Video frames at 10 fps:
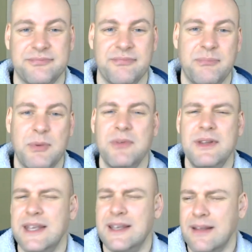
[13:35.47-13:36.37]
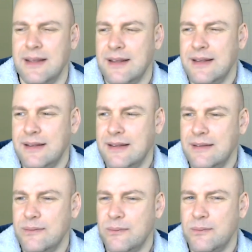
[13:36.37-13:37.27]
But really,
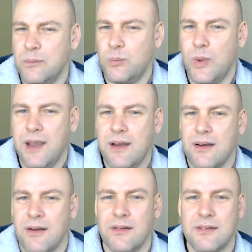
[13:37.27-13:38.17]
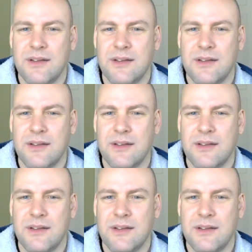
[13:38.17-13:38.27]
where